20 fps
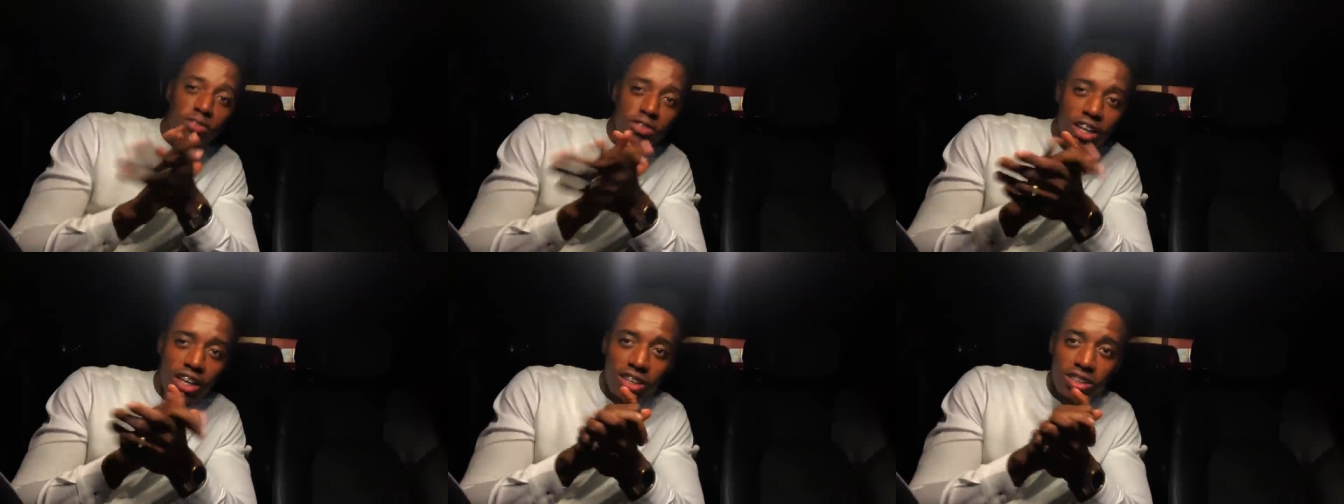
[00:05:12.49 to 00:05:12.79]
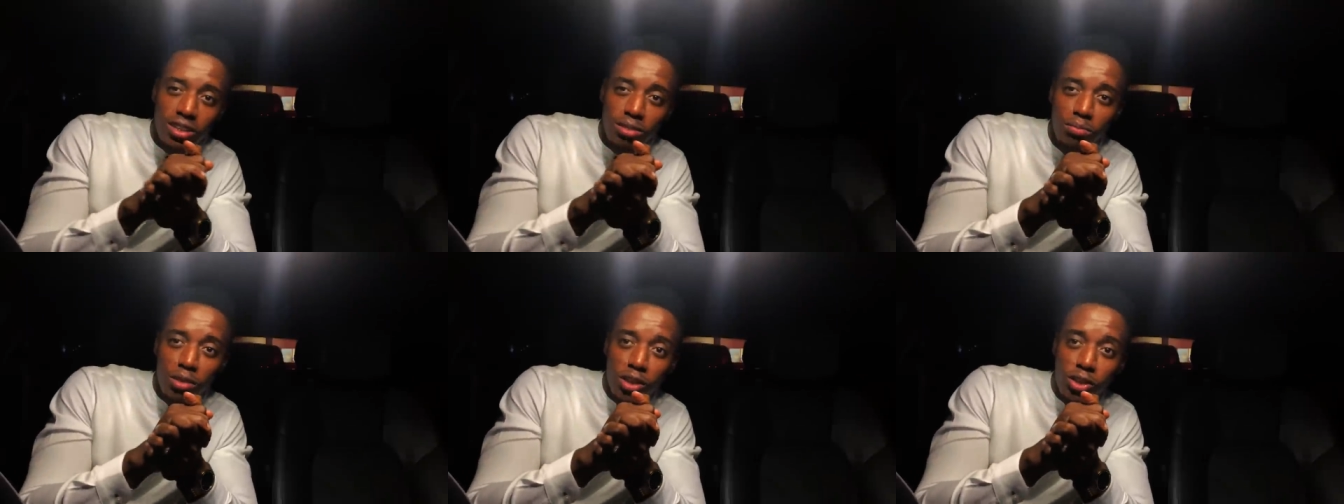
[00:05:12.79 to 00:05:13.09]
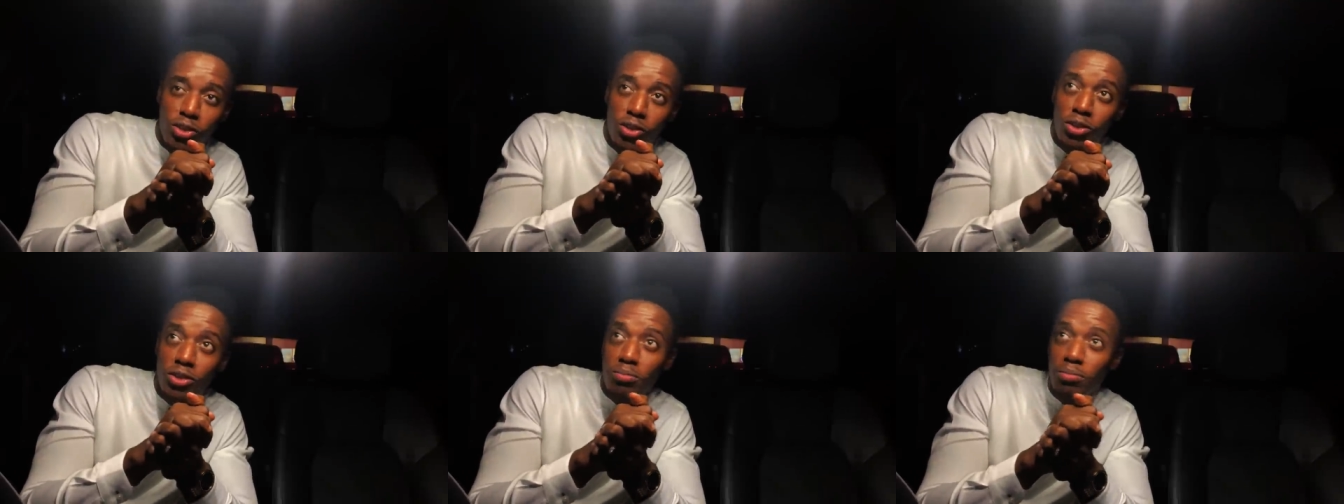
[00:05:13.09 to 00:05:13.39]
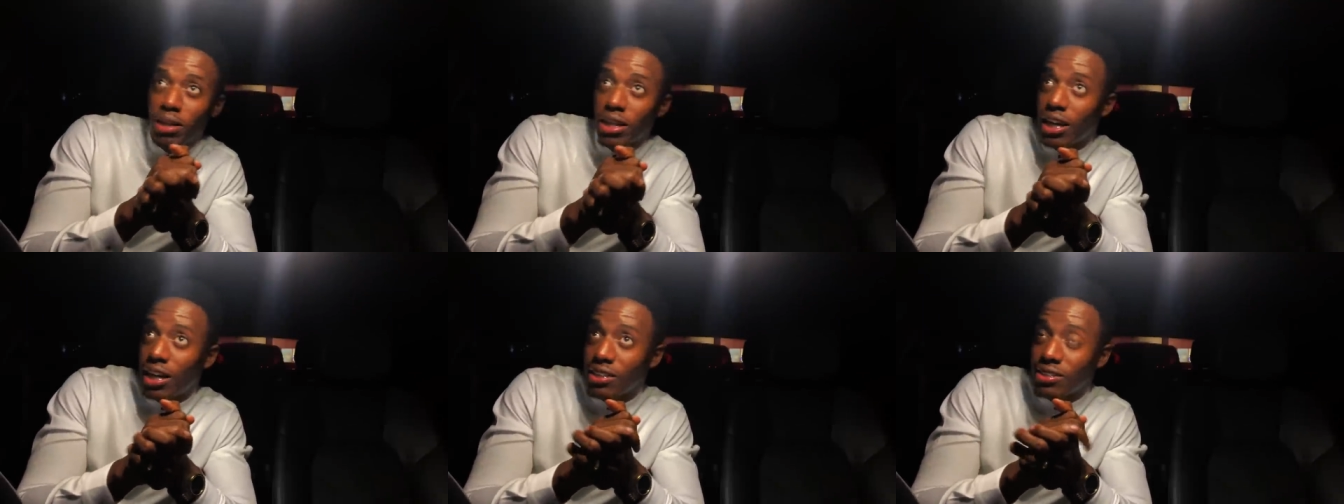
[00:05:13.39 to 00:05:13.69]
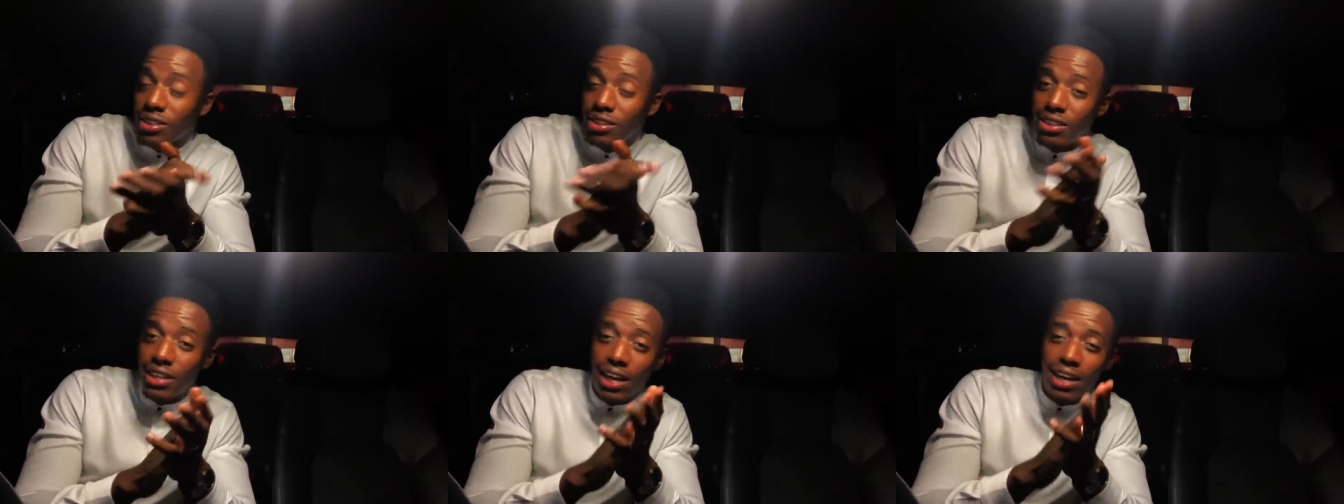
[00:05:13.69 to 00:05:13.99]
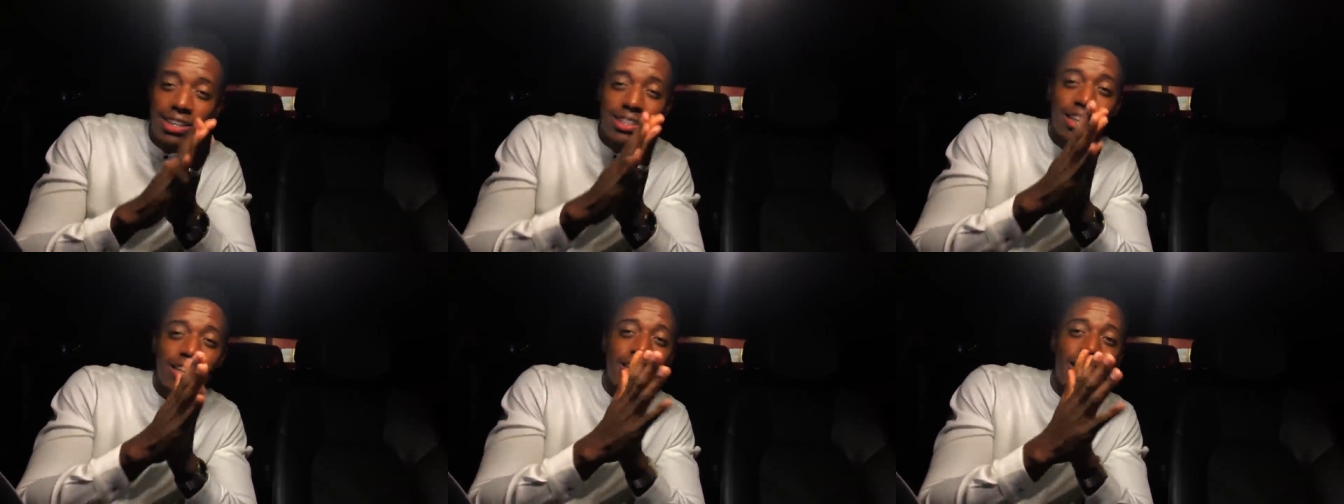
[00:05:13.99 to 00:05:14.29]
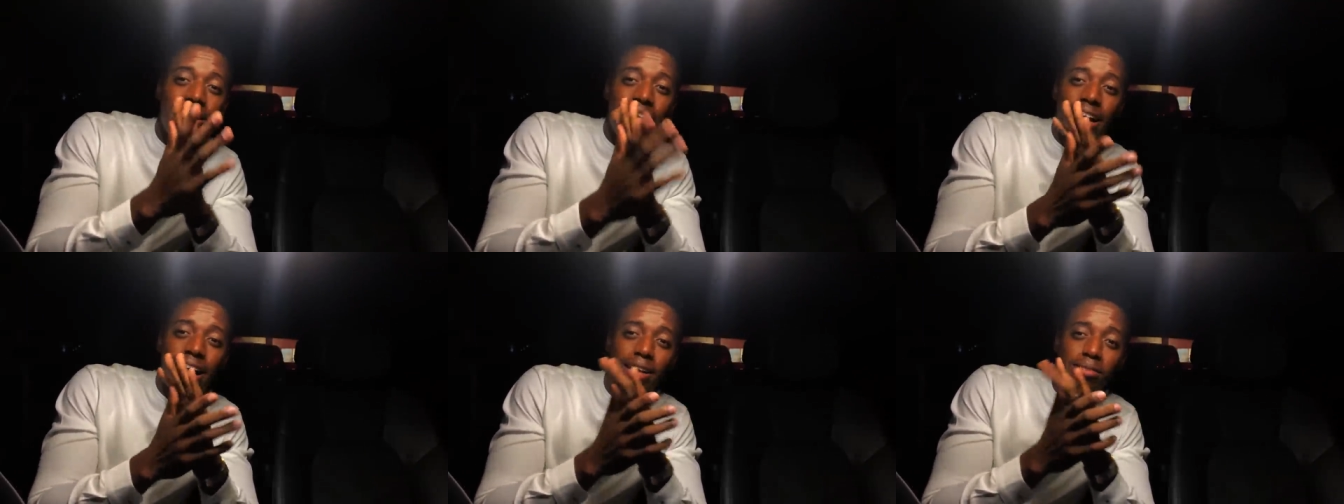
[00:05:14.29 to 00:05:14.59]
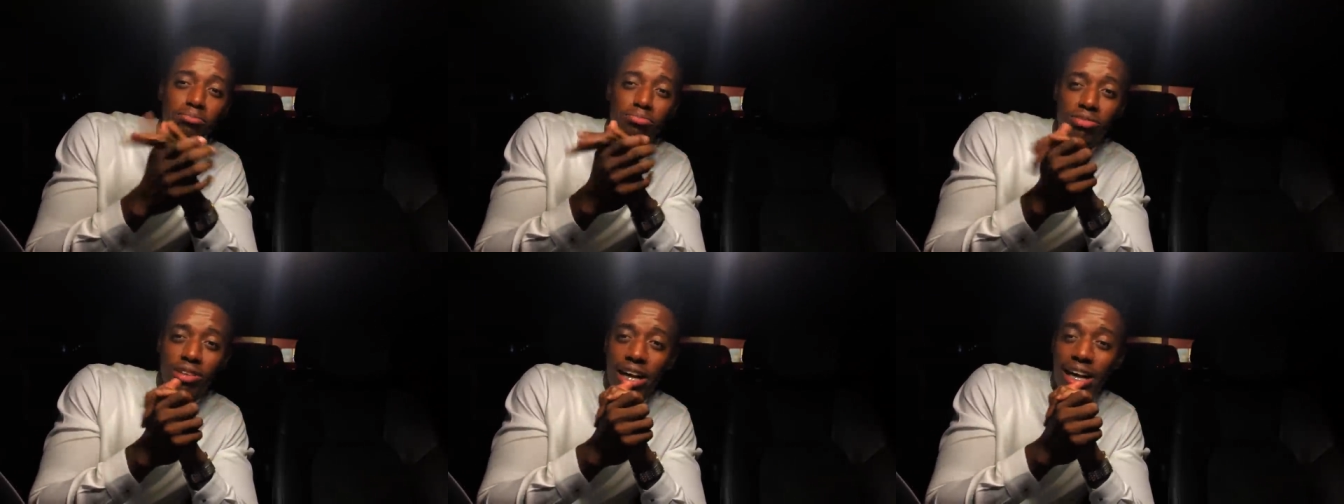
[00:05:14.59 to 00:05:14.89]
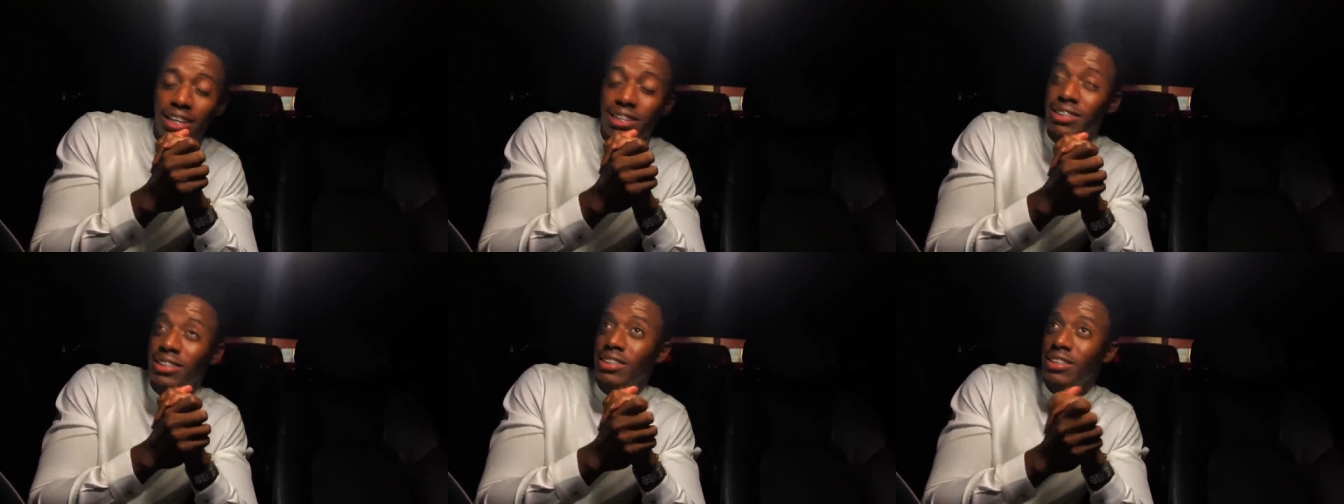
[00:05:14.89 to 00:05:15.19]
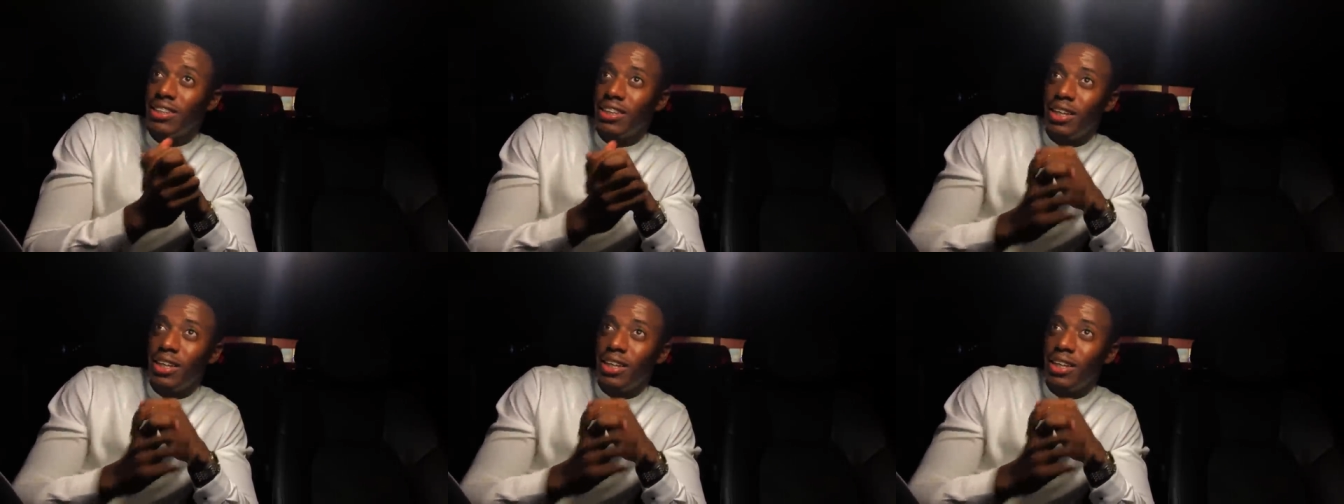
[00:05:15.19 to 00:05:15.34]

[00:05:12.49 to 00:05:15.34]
you not see me good because the night and the light bright.